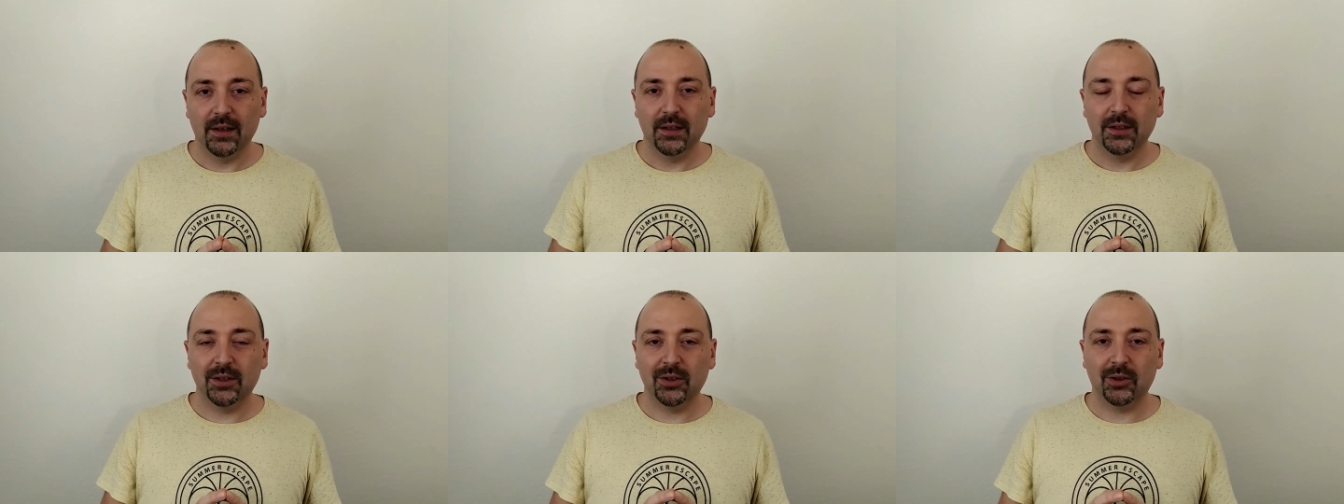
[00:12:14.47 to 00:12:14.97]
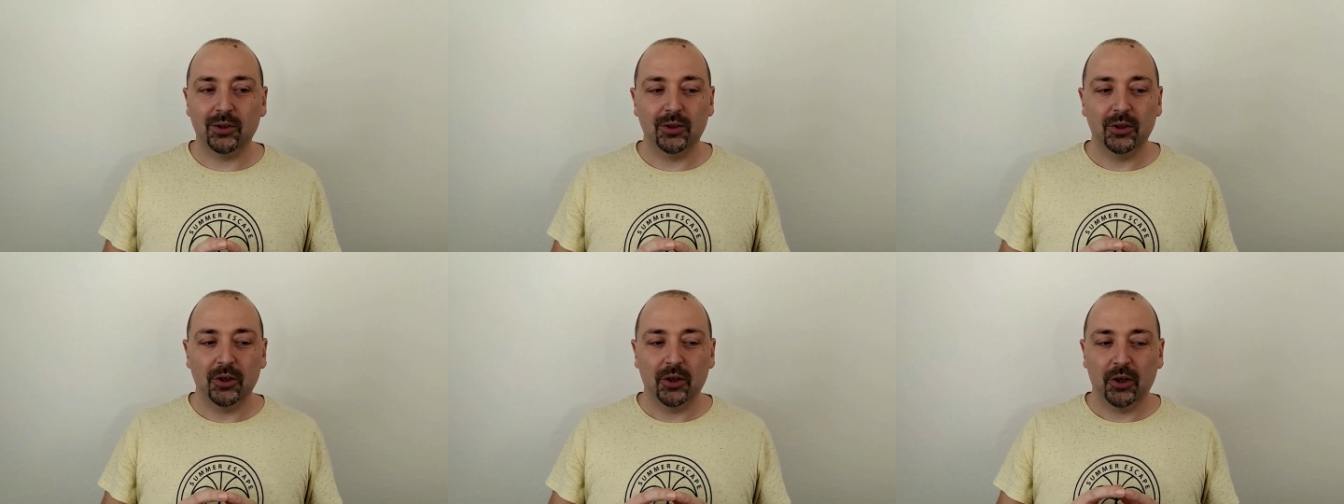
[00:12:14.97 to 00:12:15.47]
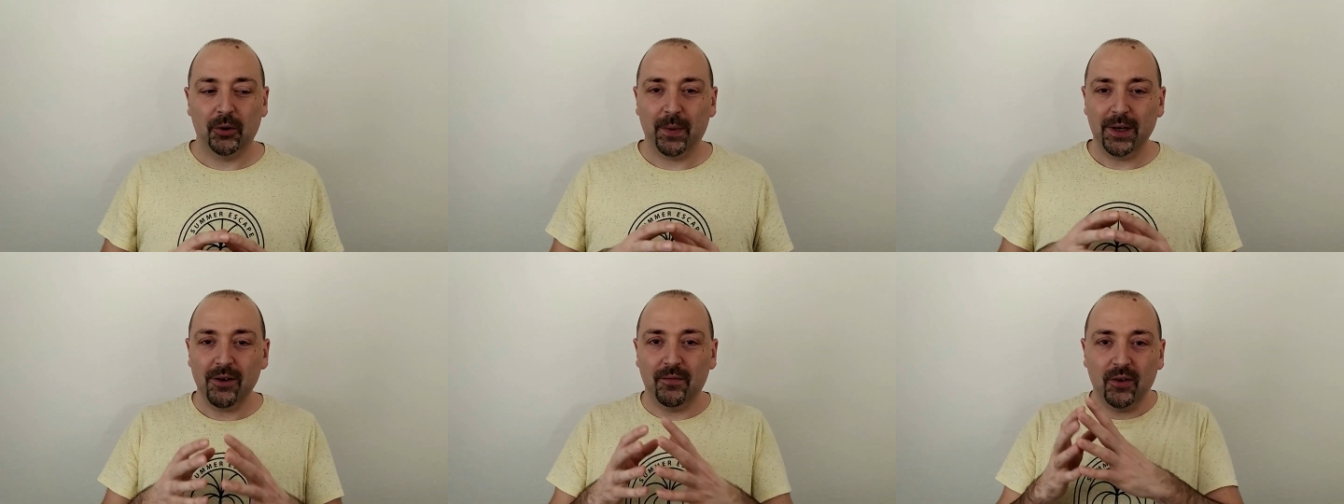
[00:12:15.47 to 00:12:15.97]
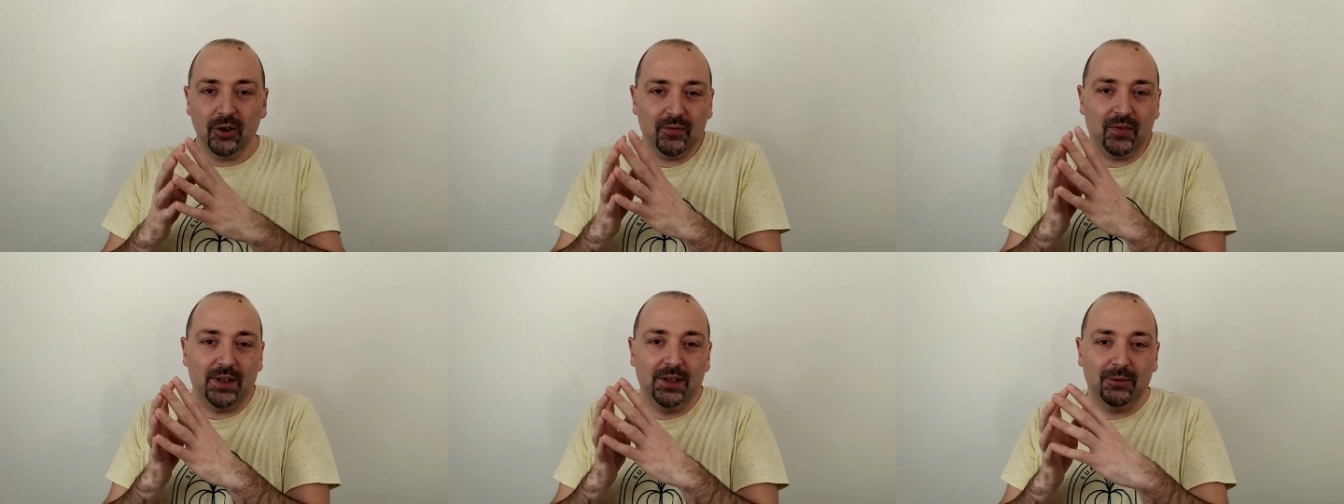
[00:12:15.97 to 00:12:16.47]
So when you
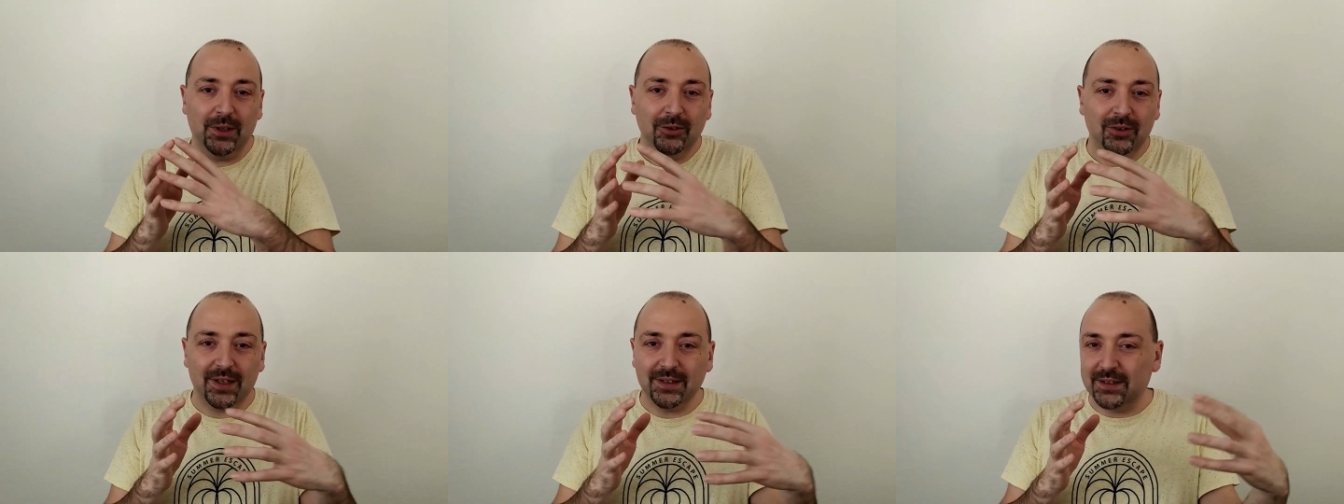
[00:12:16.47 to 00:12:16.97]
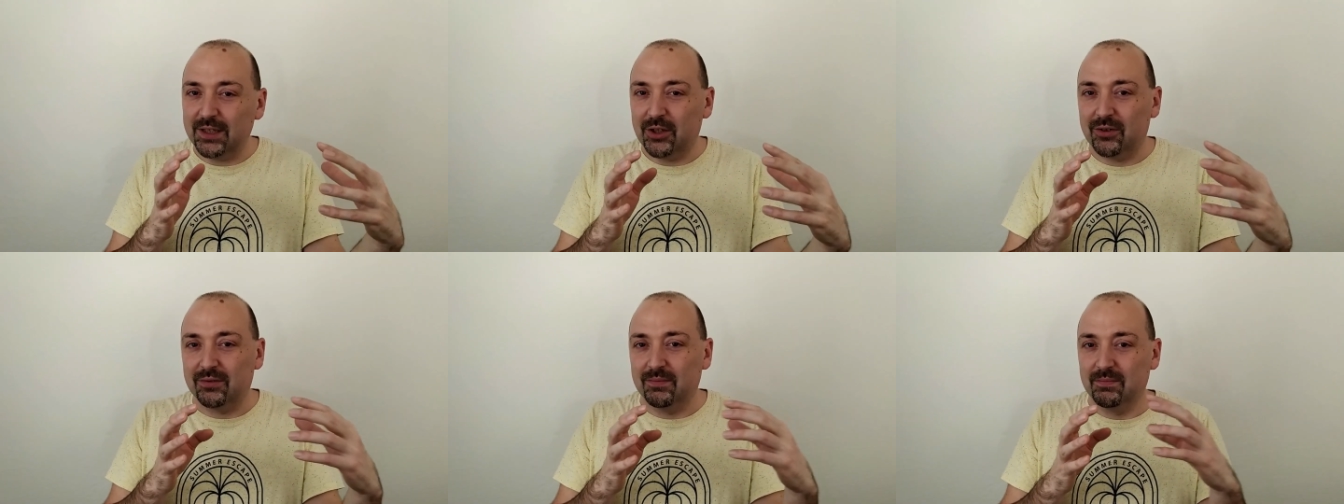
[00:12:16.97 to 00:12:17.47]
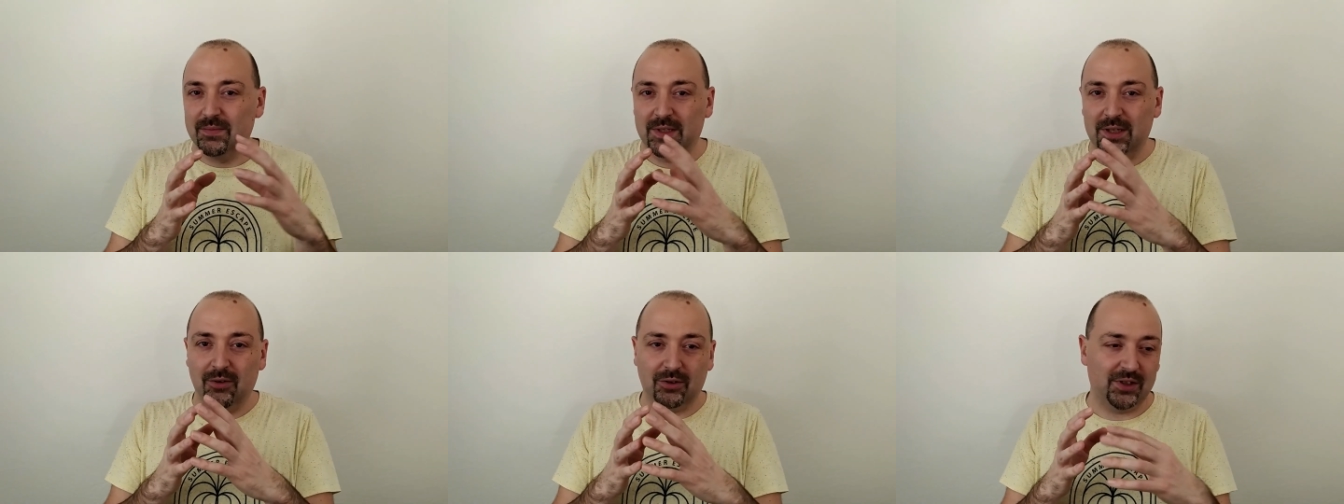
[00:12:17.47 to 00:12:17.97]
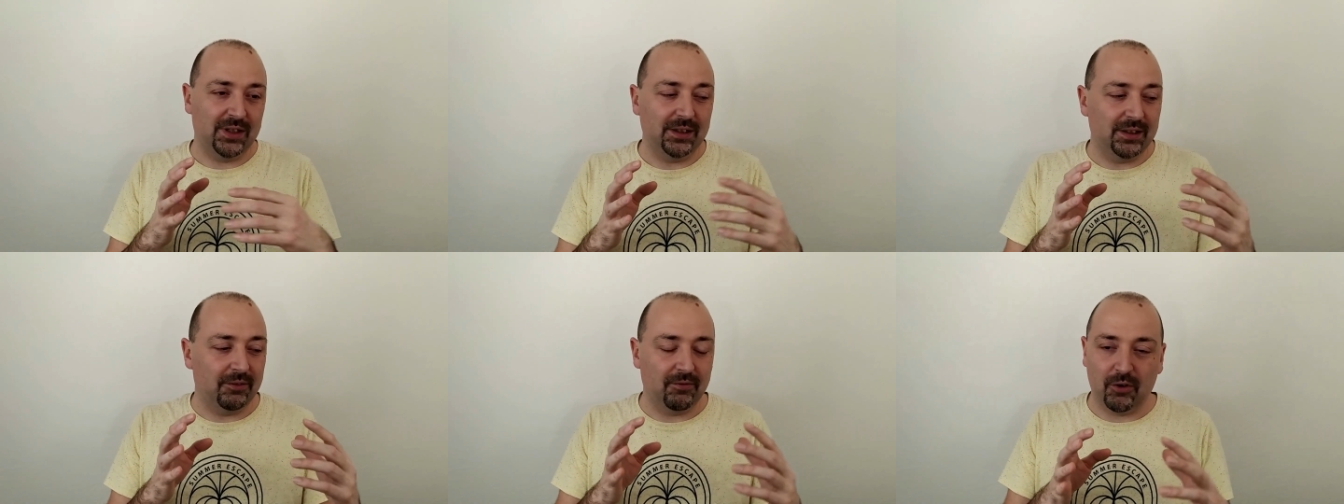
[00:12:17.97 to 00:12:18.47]
evolve, when you transition your
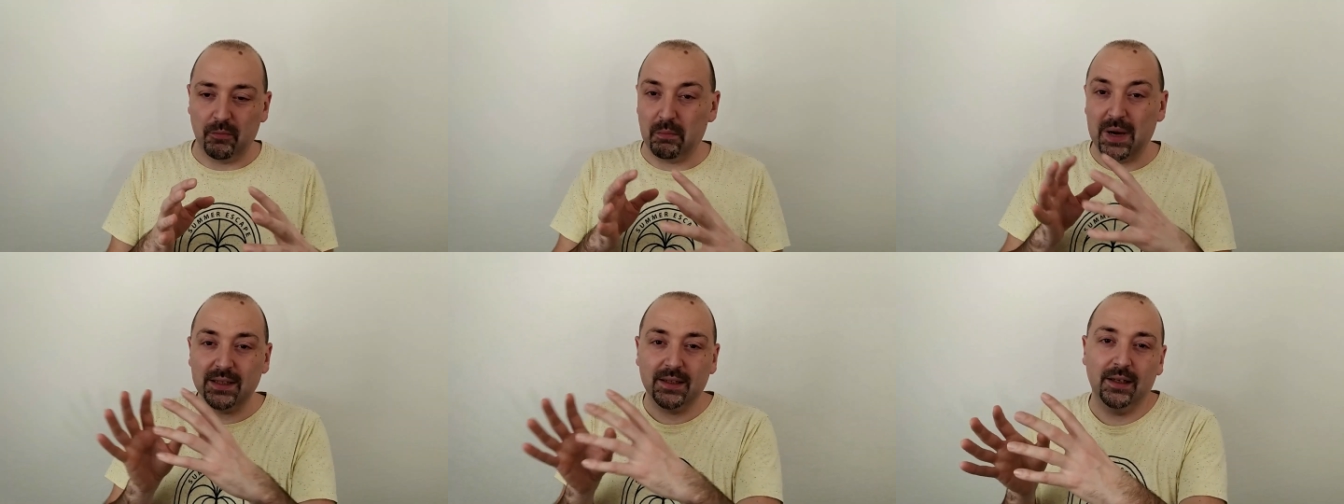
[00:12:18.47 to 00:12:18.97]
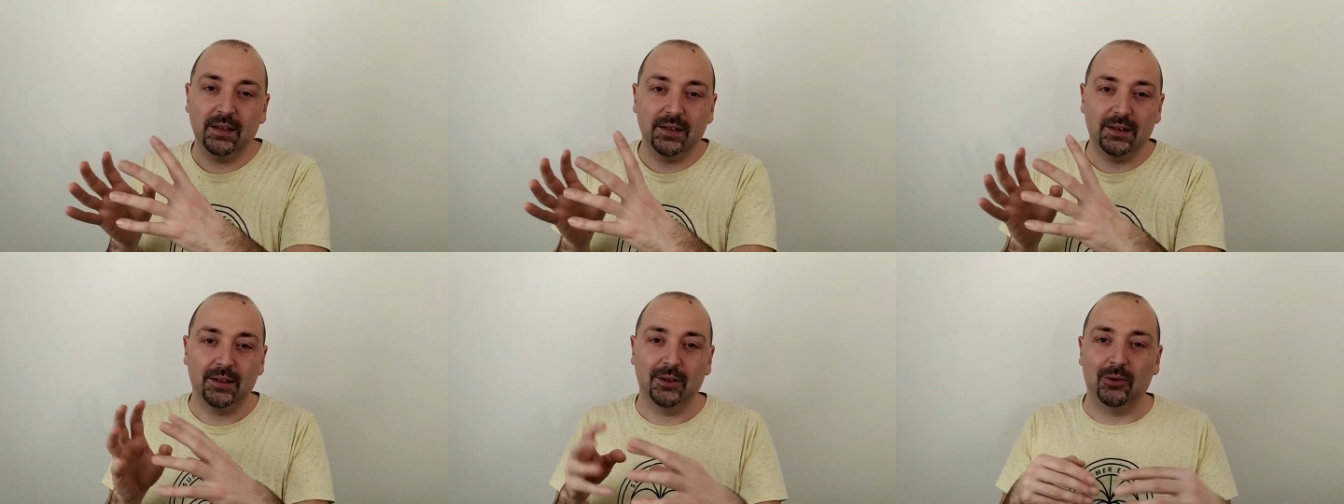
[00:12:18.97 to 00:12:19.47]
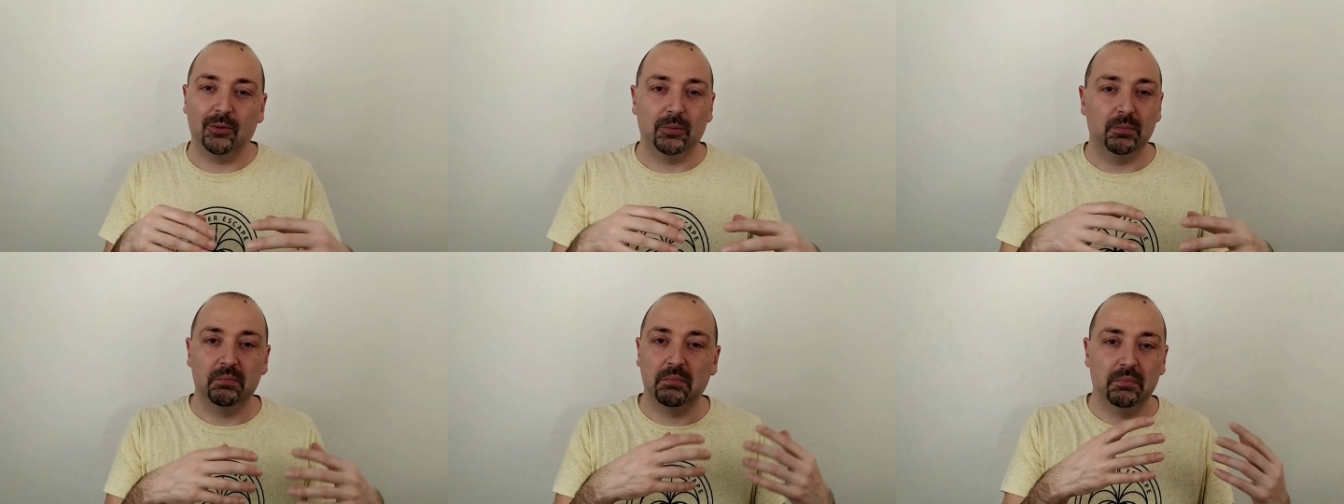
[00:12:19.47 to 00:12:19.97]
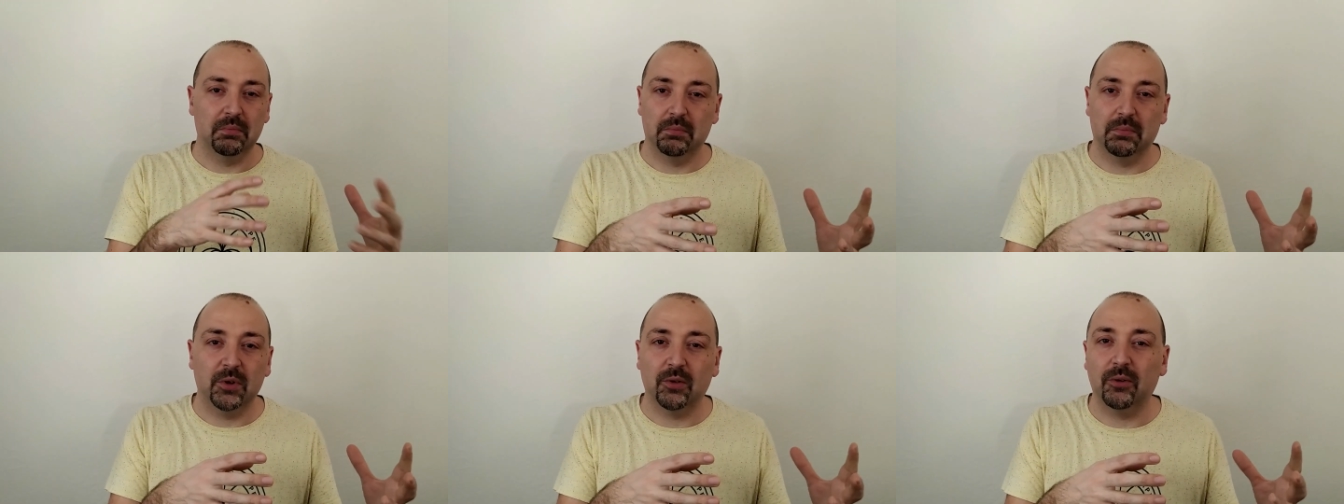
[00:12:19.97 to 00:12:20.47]
city from masculist to
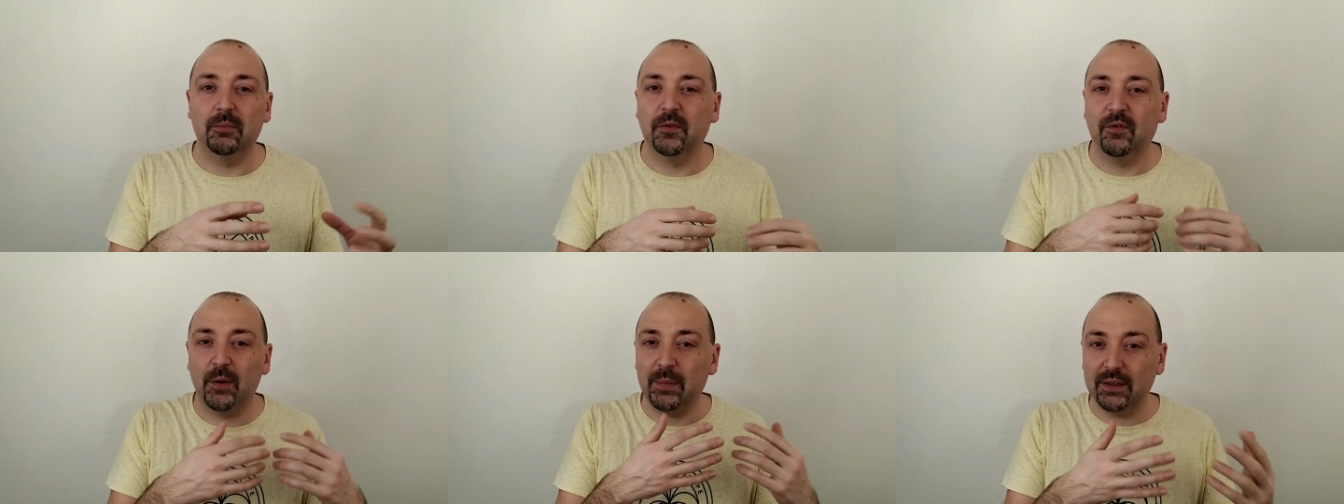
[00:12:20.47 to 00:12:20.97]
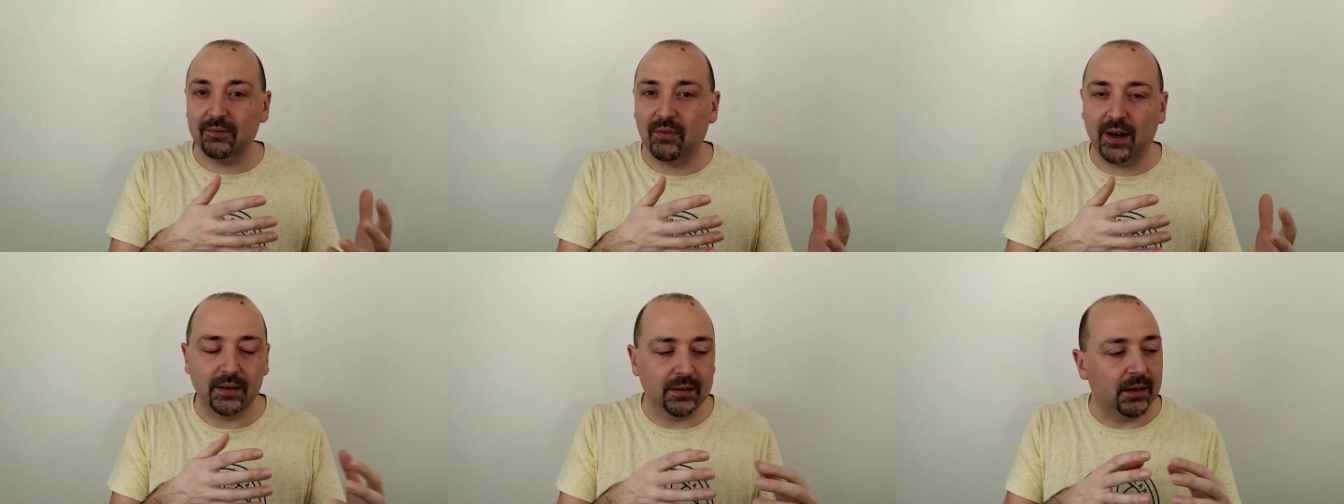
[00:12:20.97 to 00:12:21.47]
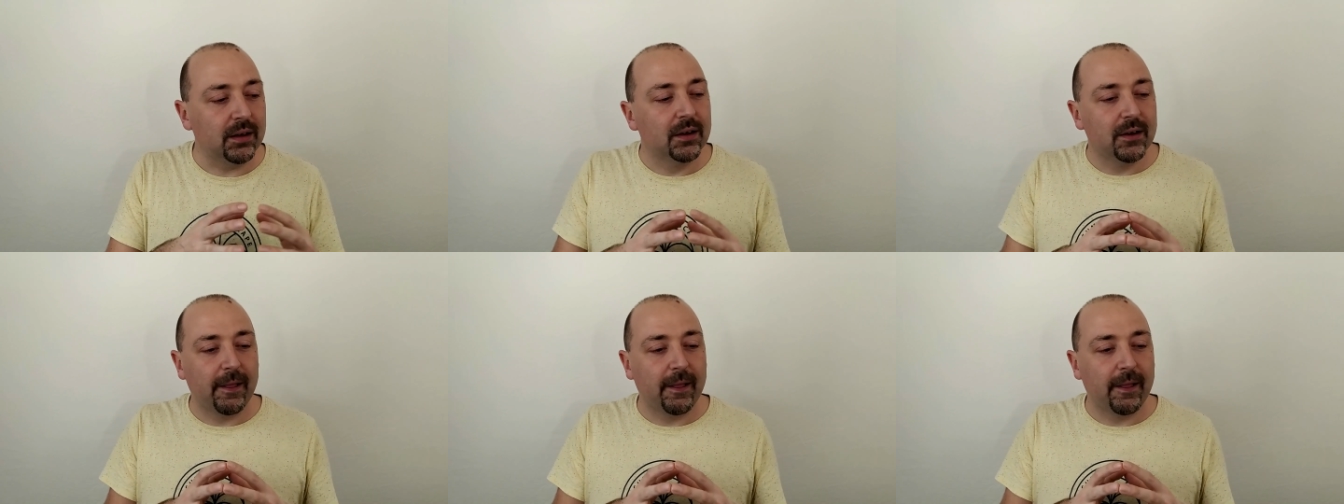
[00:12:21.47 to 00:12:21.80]
more feminine friendly,